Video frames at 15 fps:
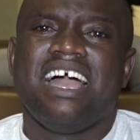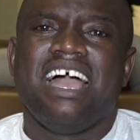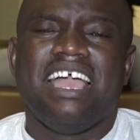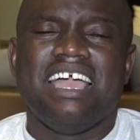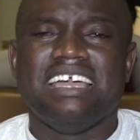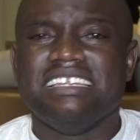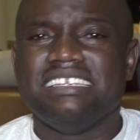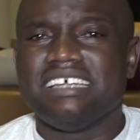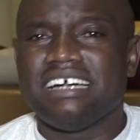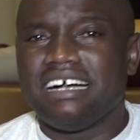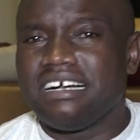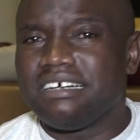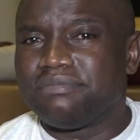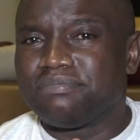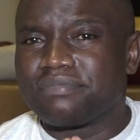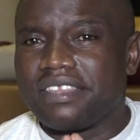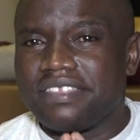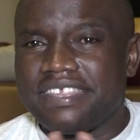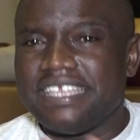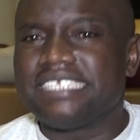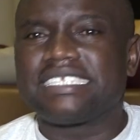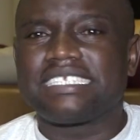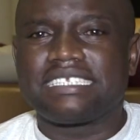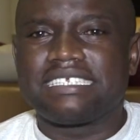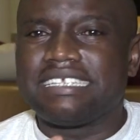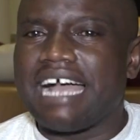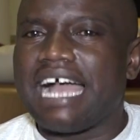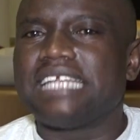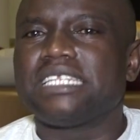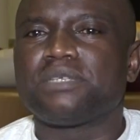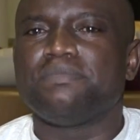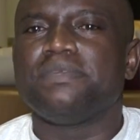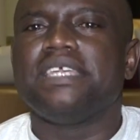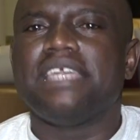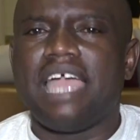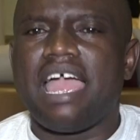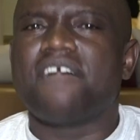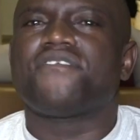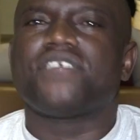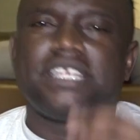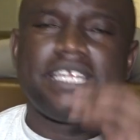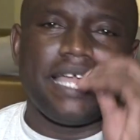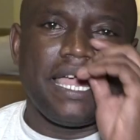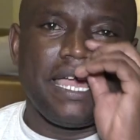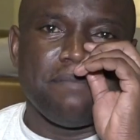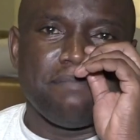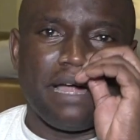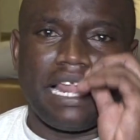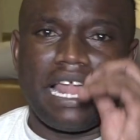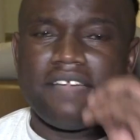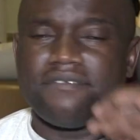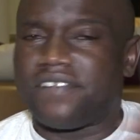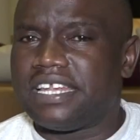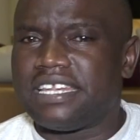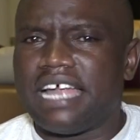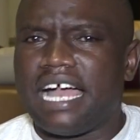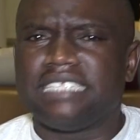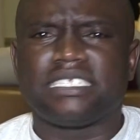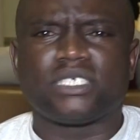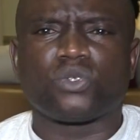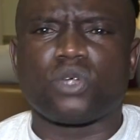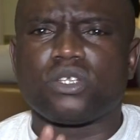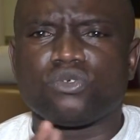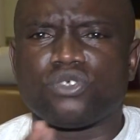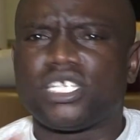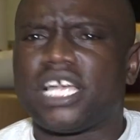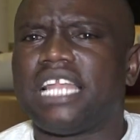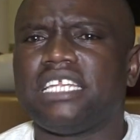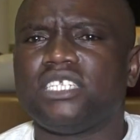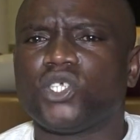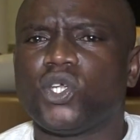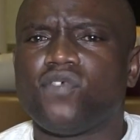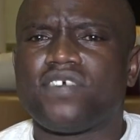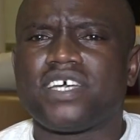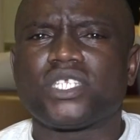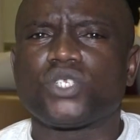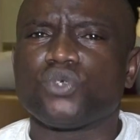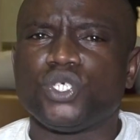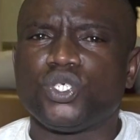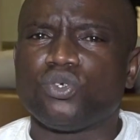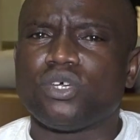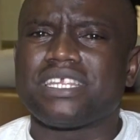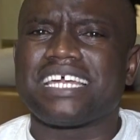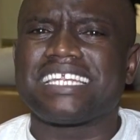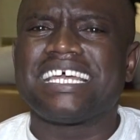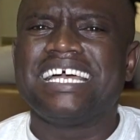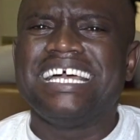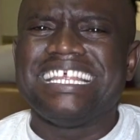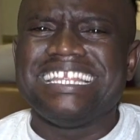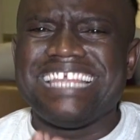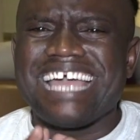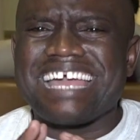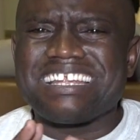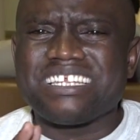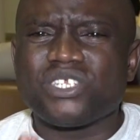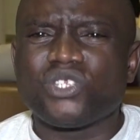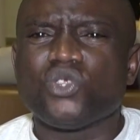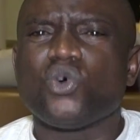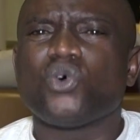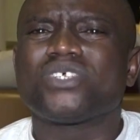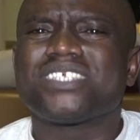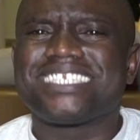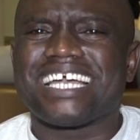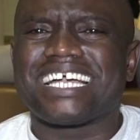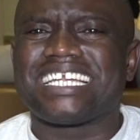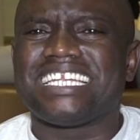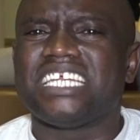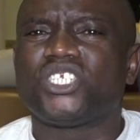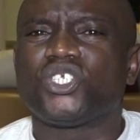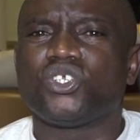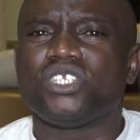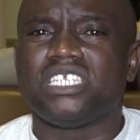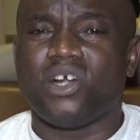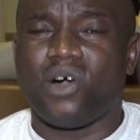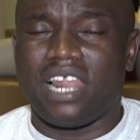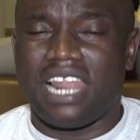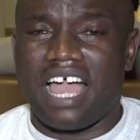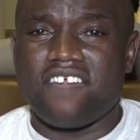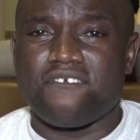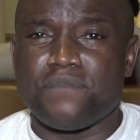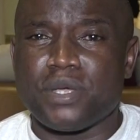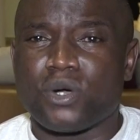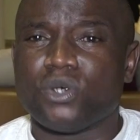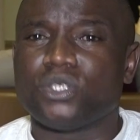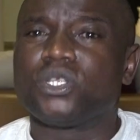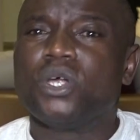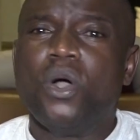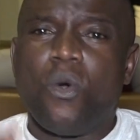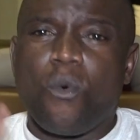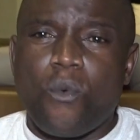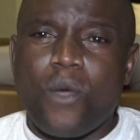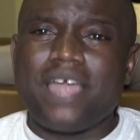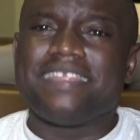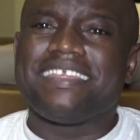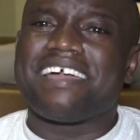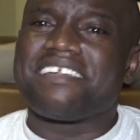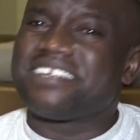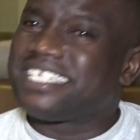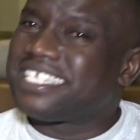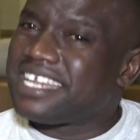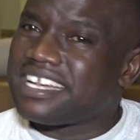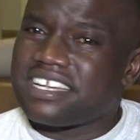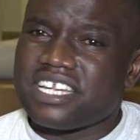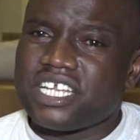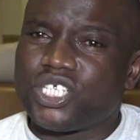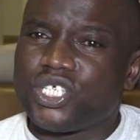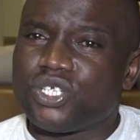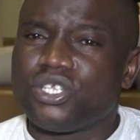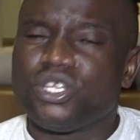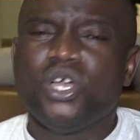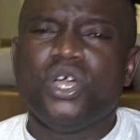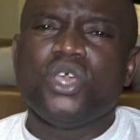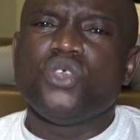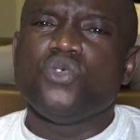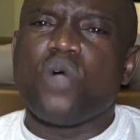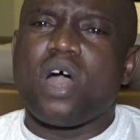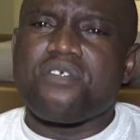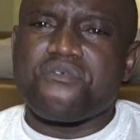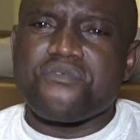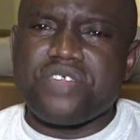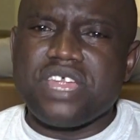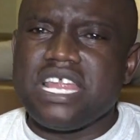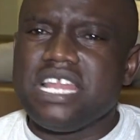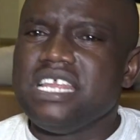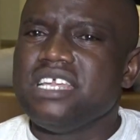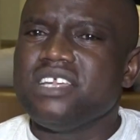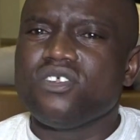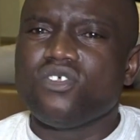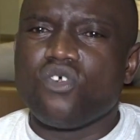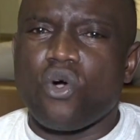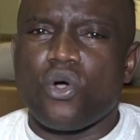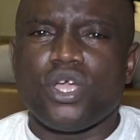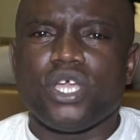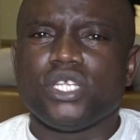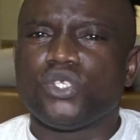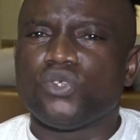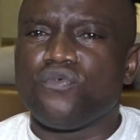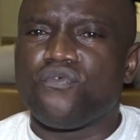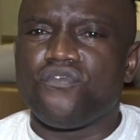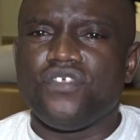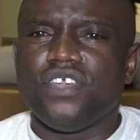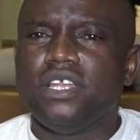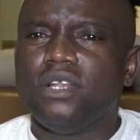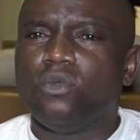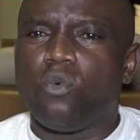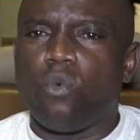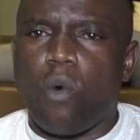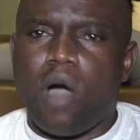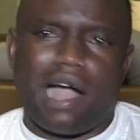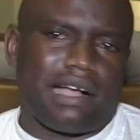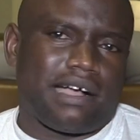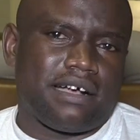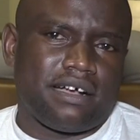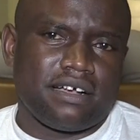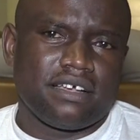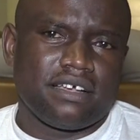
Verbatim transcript: And uh, this guides me every day in my life. And I just want to challenge all of us to ensure that there is no stagnation in our life because when there is stagnation, you are really going to feel work.